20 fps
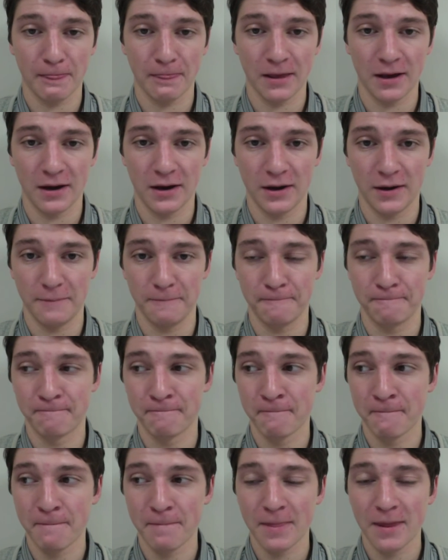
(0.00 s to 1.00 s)
Um,
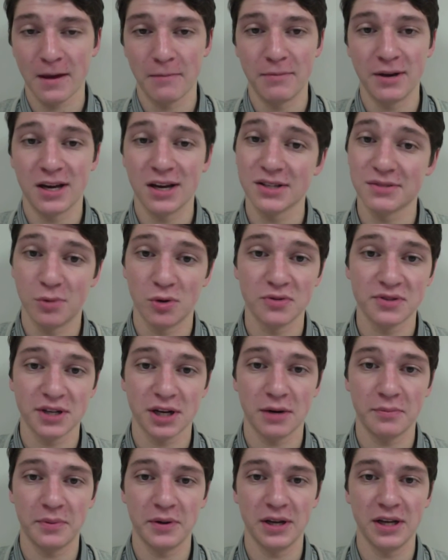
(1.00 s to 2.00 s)
because most
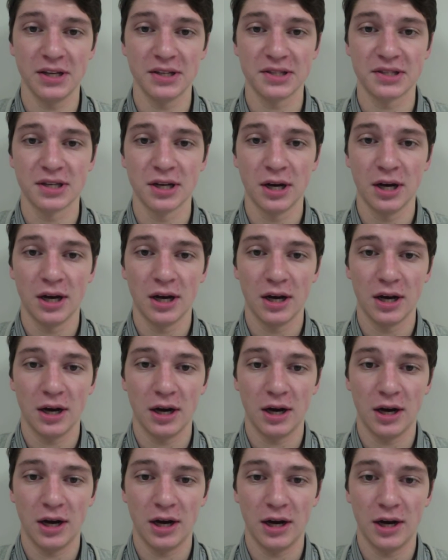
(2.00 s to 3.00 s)
companies
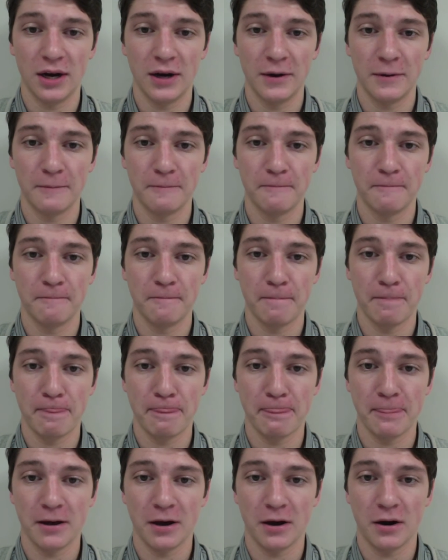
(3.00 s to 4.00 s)
uh,
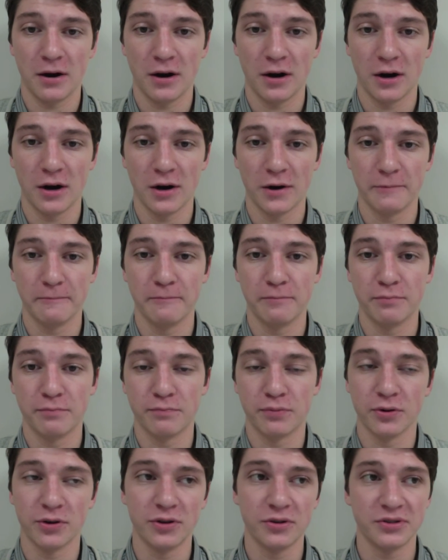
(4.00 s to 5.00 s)
are
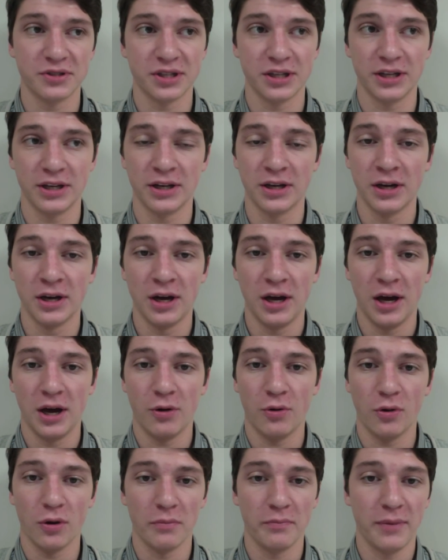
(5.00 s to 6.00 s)
producing
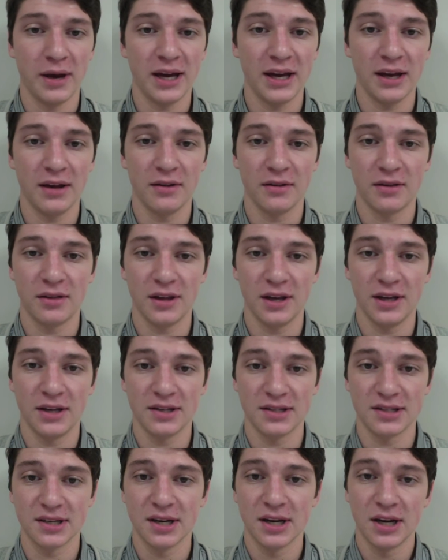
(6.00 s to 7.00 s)
or making
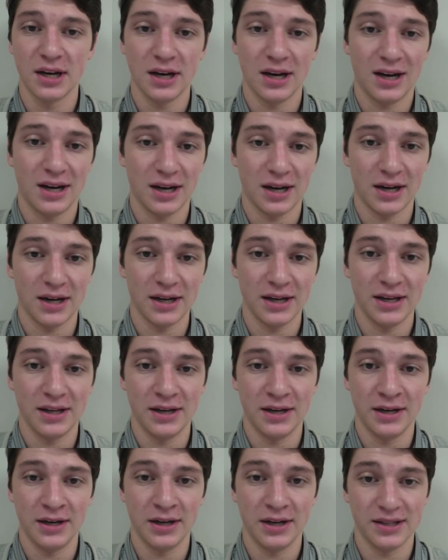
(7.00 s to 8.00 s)
things uh,
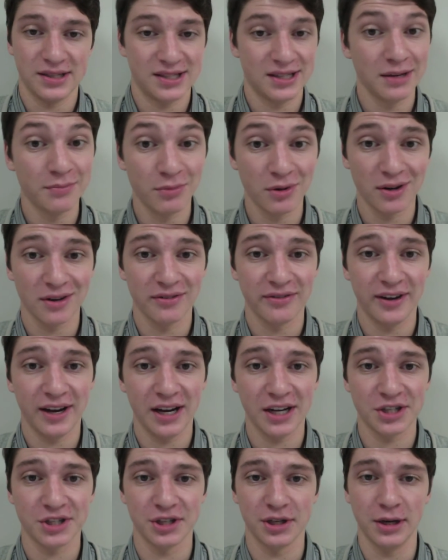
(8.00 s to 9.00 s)
in a similar
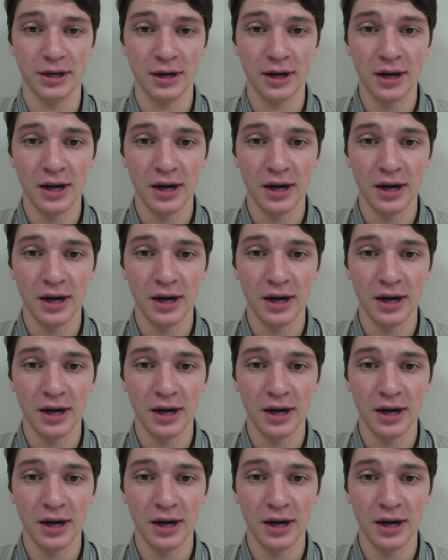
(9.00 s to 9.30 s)
fashion,